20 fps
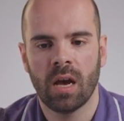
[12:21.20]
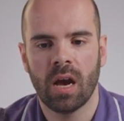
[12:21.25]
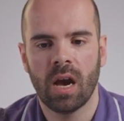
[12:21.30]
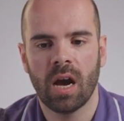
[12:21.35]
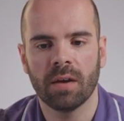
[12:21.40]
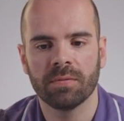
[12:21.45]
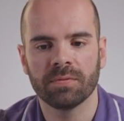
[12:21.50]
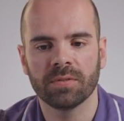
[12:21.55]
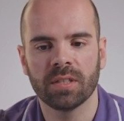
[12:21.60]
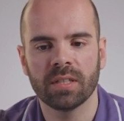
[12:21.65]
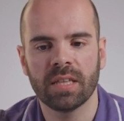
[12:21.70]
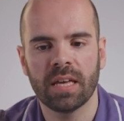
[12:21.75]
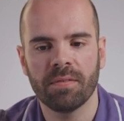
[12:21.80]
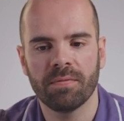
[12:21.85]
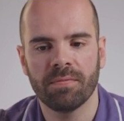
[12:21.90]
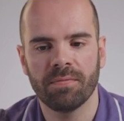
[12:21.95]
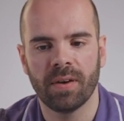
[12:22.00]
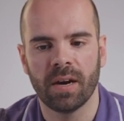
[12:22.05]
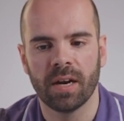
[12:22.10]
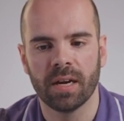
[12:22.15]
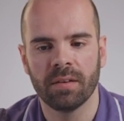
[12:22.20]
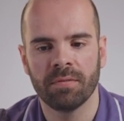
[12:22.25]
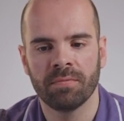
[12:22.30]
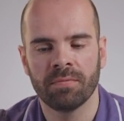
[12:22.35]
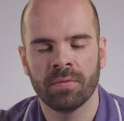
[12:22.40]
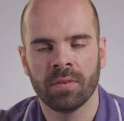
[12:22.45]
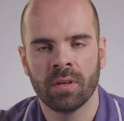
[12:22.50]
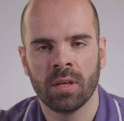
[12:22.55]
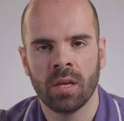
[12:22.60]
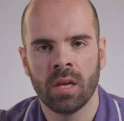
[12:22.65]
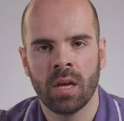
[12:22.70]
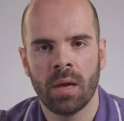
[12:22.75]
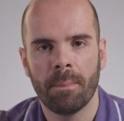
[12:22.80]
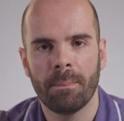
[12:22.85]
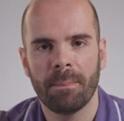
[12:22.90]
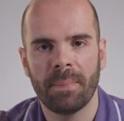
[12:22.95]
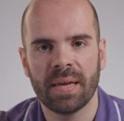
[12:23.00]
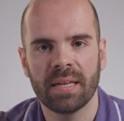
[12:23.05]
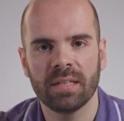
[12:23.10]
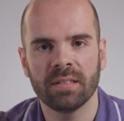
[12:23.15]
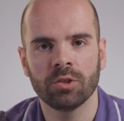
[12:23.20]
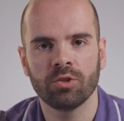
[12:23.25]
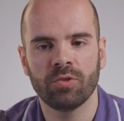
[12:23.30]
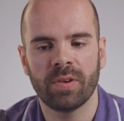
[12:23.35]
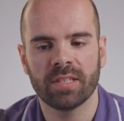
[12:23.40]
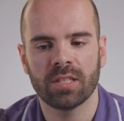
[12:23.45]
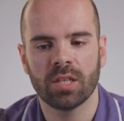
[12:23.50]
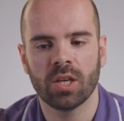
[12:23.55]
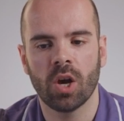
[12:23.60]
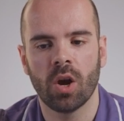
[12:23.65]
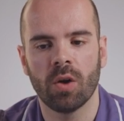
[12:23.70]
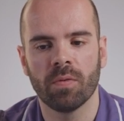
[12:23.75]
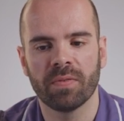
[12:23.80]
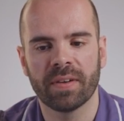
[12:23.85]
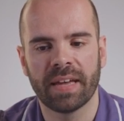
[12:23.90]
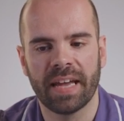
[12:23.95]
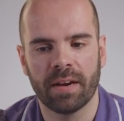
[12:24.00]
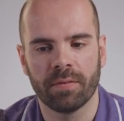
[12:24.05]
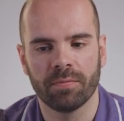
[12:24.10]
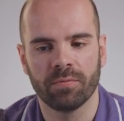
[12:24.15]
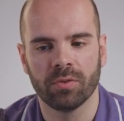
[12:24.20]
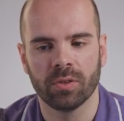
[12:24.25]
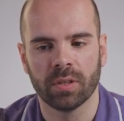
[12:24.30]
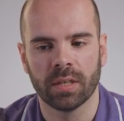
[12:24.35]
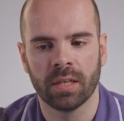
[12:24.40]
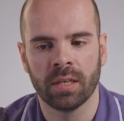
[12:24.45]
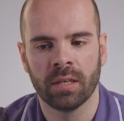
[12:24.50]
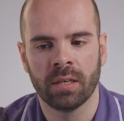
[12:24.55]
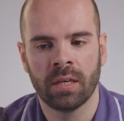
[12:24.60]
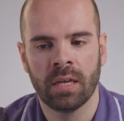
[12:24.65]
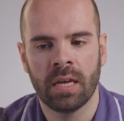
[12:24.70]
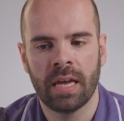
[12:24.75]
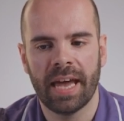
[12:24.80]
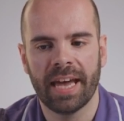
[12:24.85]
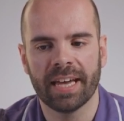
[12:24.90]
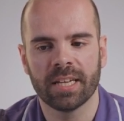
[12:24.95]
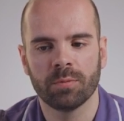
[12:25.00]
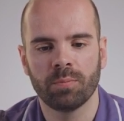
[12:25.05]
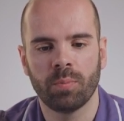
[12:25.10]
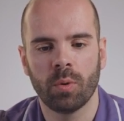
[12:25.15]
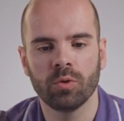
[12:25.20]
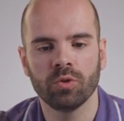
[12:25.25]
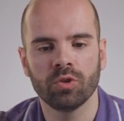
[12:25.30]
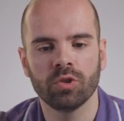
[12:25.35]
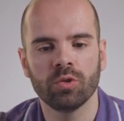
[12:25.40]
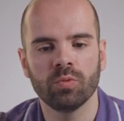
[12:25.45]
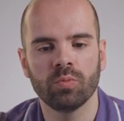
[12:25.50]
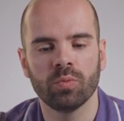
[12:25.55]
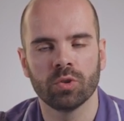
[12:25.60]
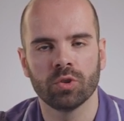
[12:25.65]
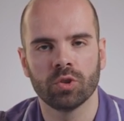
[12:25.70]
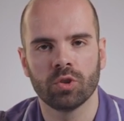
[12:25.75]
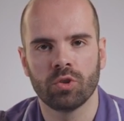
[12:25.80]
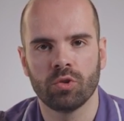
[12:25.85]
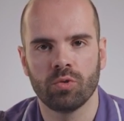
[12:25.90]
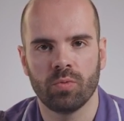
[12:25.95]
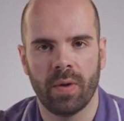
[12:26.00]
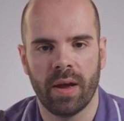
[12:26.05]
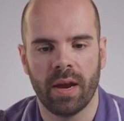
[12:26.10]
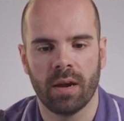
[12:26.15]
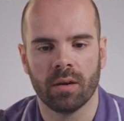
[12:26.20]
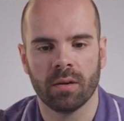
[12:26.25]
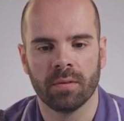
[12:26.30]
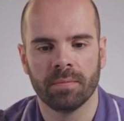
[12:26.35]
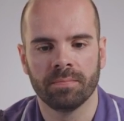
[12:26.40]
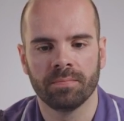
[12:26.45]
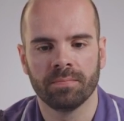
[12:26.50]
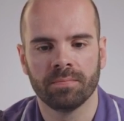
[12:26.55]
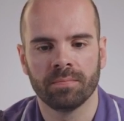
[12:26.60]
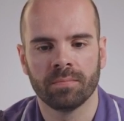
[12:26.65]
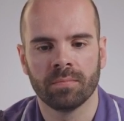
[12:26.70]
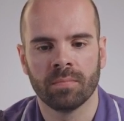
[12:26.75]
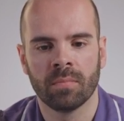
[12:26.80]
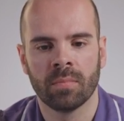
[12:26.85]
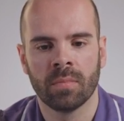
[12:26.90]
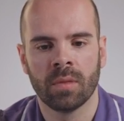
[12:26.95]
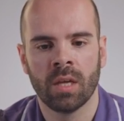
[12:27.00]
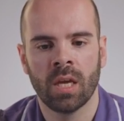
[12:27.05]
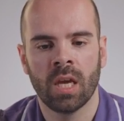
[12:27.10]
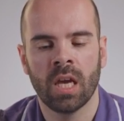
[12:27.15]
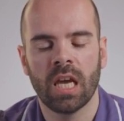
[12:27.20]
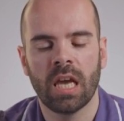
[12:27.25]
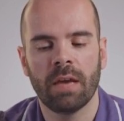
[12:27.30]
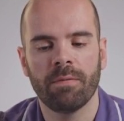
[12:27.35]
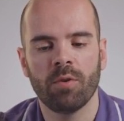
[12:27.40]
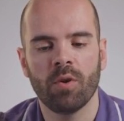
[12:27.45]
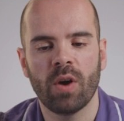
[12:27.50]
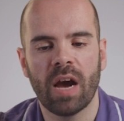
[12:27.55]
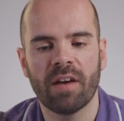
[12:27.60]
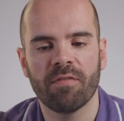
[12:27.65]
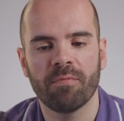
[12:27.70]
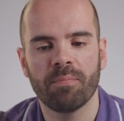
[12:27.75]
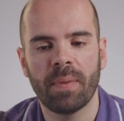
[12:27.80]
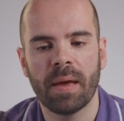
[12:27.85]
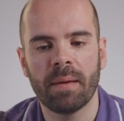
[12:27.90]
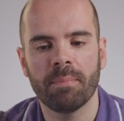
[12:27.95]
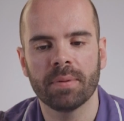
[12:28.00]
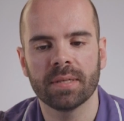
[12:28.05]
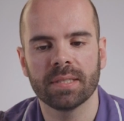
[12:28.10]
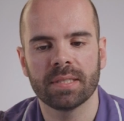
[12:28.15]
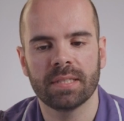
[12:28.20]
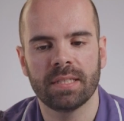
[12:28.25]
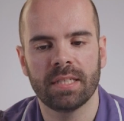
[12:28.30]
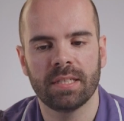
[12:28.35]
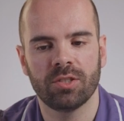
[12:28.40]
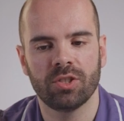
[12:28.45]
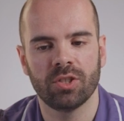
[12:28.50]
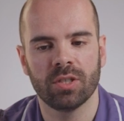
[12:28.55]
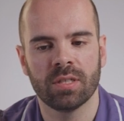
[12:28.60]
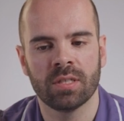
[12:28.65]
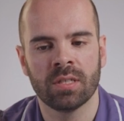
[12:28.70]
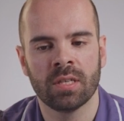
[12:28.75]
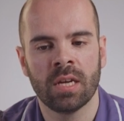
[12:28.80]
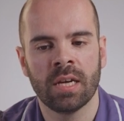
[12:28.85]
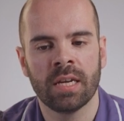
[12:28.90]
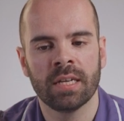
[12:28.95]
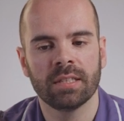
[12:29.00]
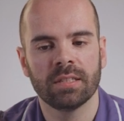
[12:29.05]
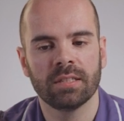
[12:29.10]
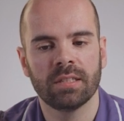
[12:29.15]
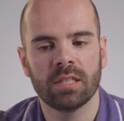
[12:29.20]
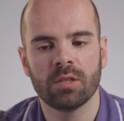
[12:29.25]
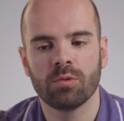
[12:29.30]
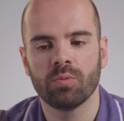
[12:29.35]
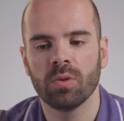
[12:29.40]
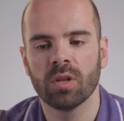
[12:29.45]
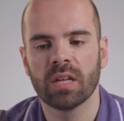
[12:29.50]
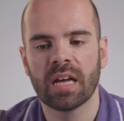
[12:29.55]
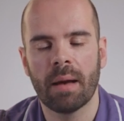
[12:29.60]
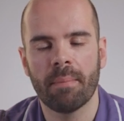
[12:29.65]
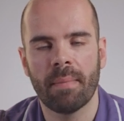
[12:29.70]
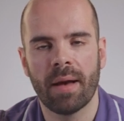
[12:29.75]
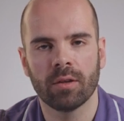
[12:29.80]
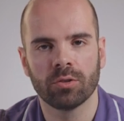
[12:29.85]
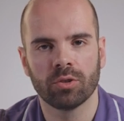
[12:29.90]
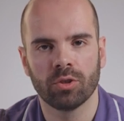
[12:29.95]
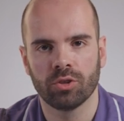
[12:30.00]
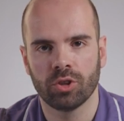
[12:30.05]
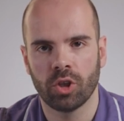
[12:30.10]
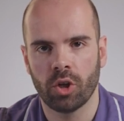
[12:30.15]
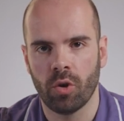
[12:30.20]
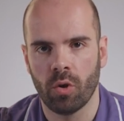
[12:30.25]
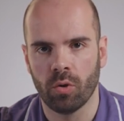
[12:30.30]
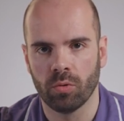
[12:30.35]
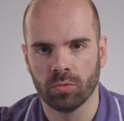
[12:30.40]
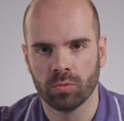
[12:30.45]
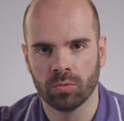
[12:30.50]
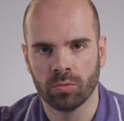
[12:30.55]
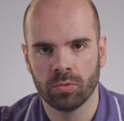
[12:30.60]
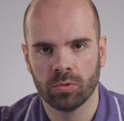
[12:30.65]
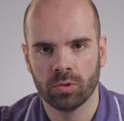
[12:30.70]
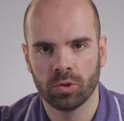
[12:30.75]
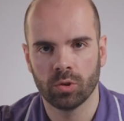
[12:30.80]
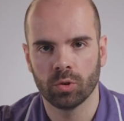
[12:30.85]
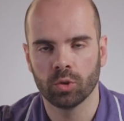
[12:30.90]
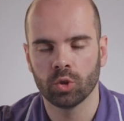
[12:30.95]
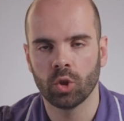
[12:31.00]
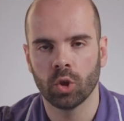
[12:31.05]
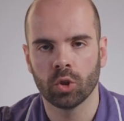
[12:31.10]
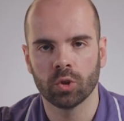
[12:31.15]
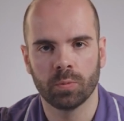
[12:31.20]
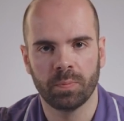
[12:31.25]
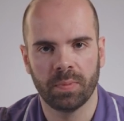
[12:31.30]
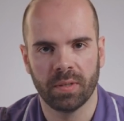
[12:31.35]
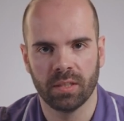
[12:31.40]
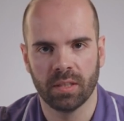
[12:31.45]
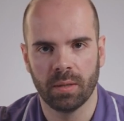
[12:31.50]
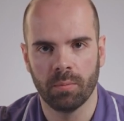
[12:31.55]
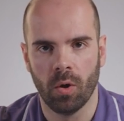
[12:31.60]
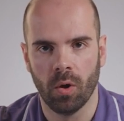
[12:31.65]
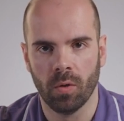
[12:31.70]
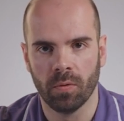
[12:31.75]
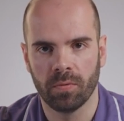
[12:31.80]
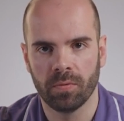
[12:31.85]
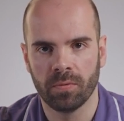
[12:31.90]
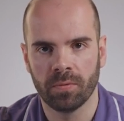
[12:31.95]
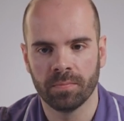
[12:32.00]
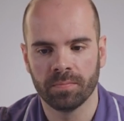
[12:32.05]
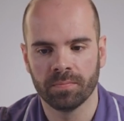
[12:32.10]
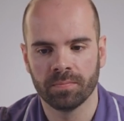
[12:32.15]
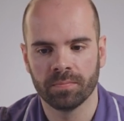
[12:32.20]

After day 5, peel the dressing off carefully. Expose the wound to air. If you have paper stitches, this will come out on their own, so don't peel them off.